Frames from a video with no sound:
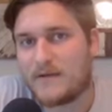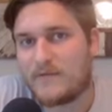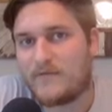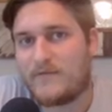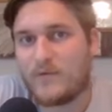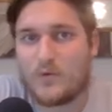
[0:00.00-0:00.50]

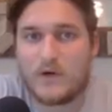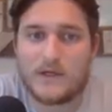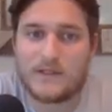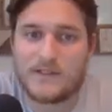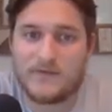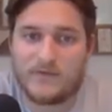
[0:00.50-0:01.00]
4
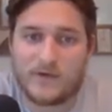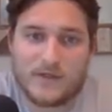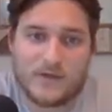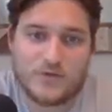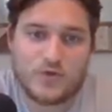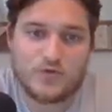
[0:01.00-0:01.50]

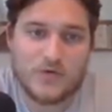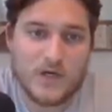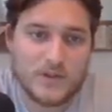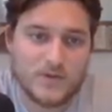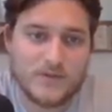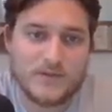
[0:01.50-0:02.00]
different
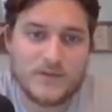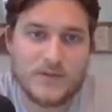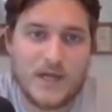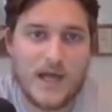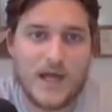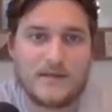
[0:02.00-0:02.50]
structures.
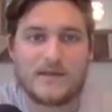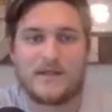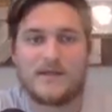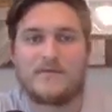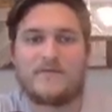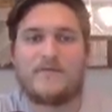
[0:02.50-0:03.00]

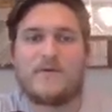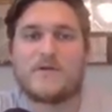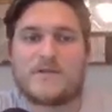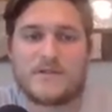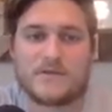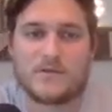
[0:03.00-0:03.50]
The
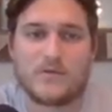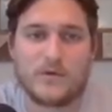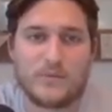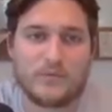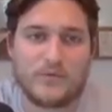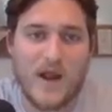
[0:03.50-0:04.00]
first
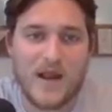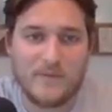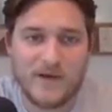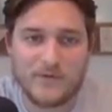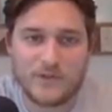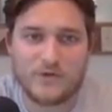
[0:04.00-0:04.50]
or
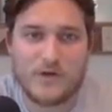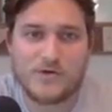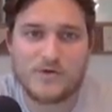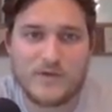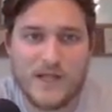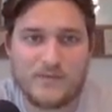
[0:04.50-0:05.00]
primary
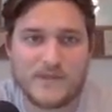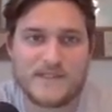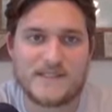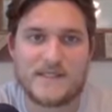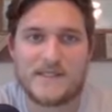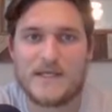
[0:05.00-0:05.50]
structure that we
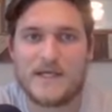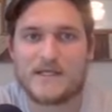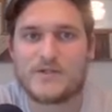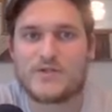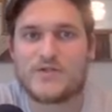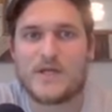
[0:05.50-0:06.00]
see
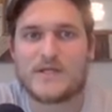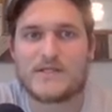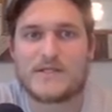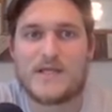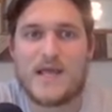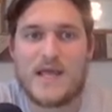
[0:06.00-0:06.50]
is
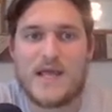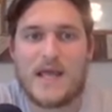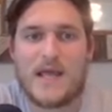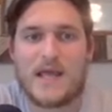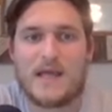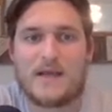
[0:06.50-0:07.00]
just
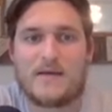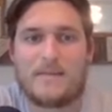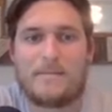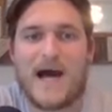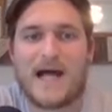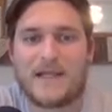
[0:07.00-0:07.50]
a
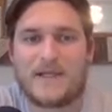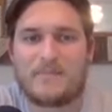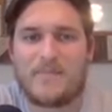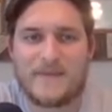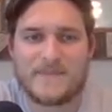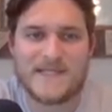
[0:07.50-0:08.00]

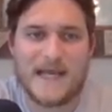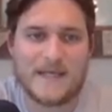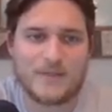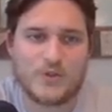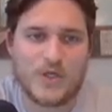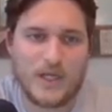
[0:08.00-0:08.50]

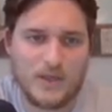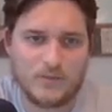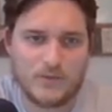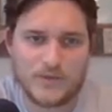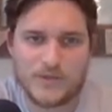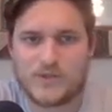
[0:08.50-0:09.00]
polypeptide
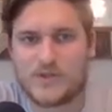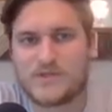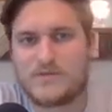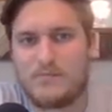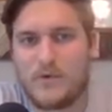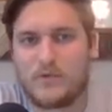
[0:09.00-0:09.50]
chain, which is
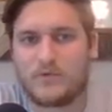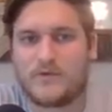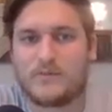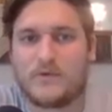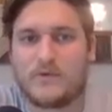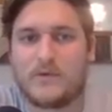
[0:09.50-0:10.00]
just
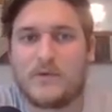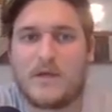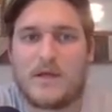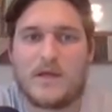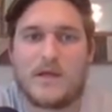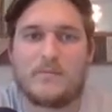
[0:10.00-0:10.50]
multiple
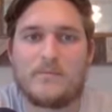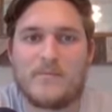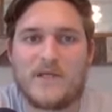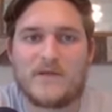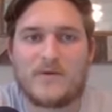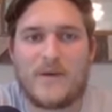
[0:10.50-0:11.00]

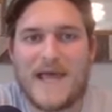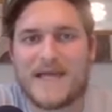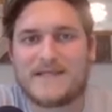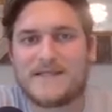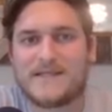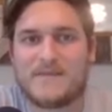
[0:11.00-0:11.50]
amino
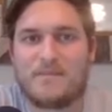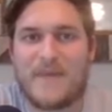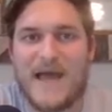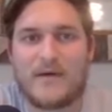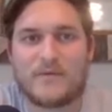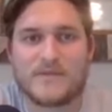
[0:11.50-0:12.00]
acids
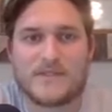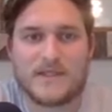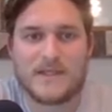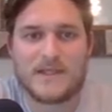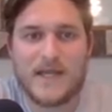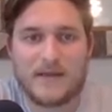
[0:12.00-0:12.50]
bound
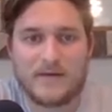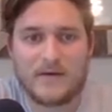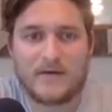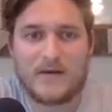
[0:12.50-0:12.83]
together.